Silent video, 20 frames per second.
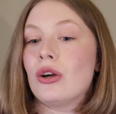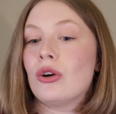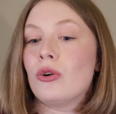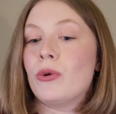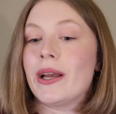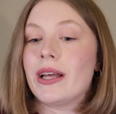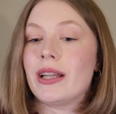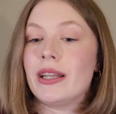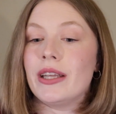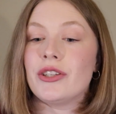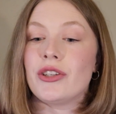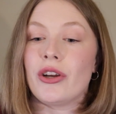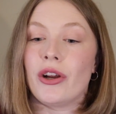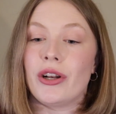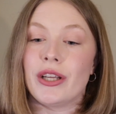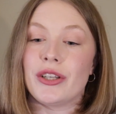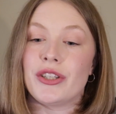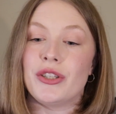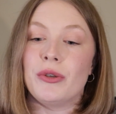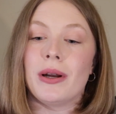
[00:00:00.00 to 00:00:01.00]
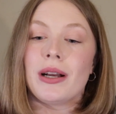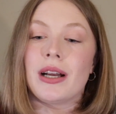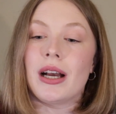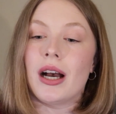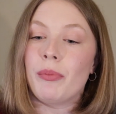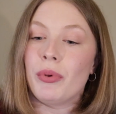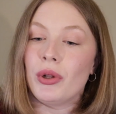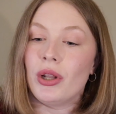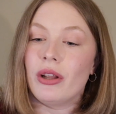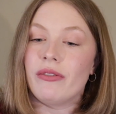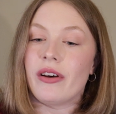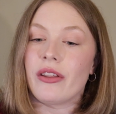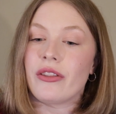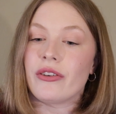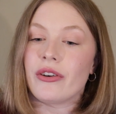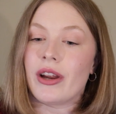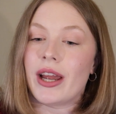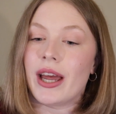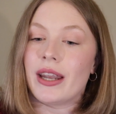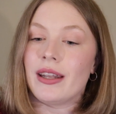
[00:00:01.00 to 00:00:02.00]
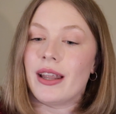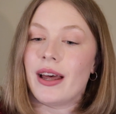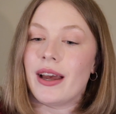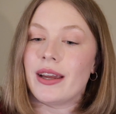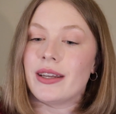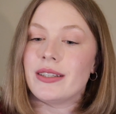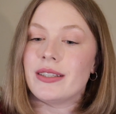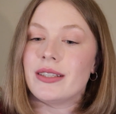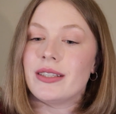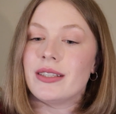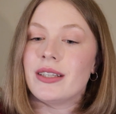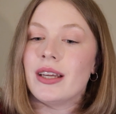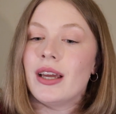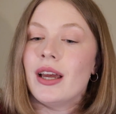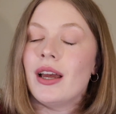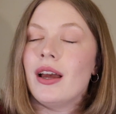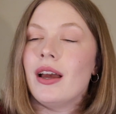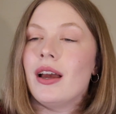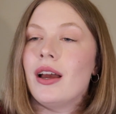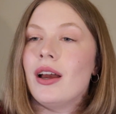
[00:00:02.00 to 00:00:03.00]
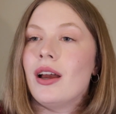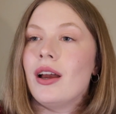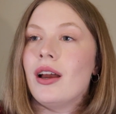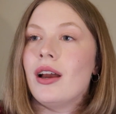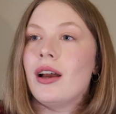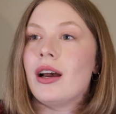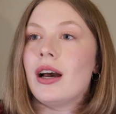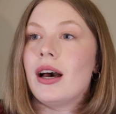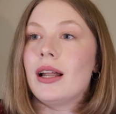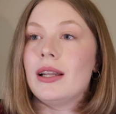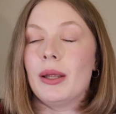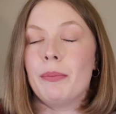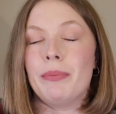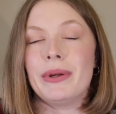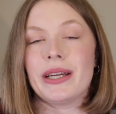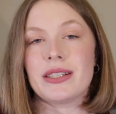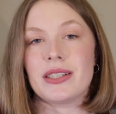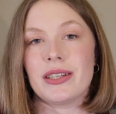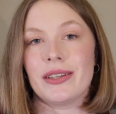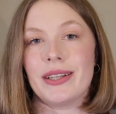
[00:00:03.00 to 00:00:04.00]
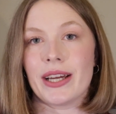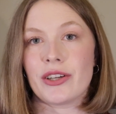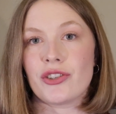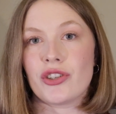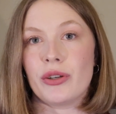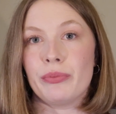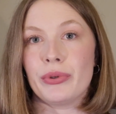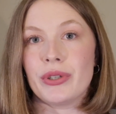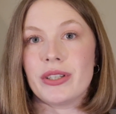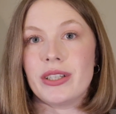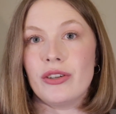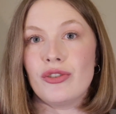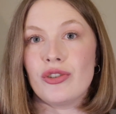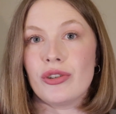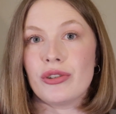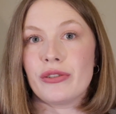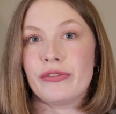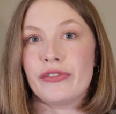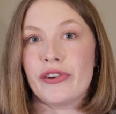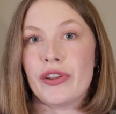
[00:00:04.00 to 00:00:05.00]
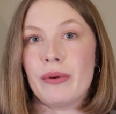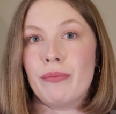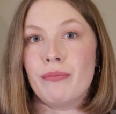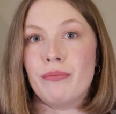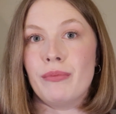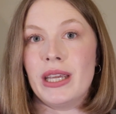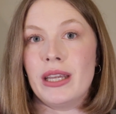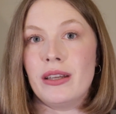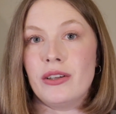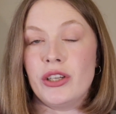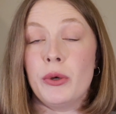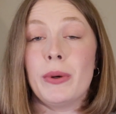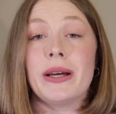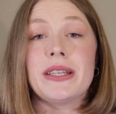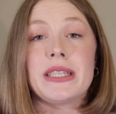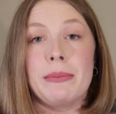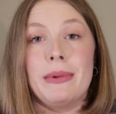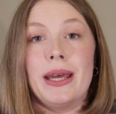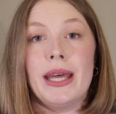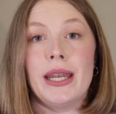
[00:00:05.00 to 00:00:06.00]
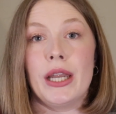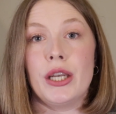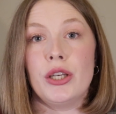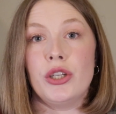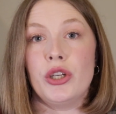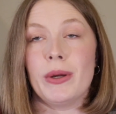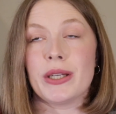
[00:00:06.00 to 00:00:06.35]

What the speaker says: quickly turning to a couple of other headlines. Olympic selection procedures for the U.S. men and